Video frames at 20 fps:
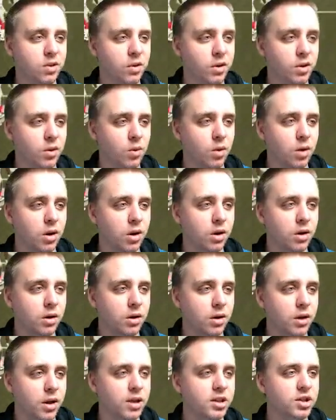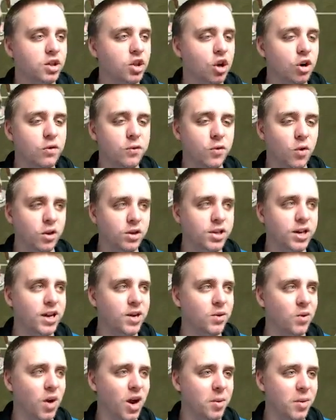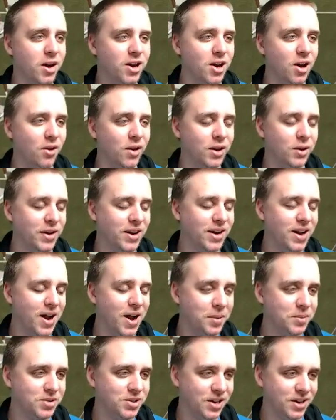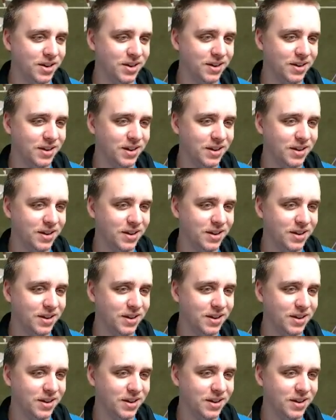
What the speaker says: going to work. It's 3rd and 14. Why am I calling read option?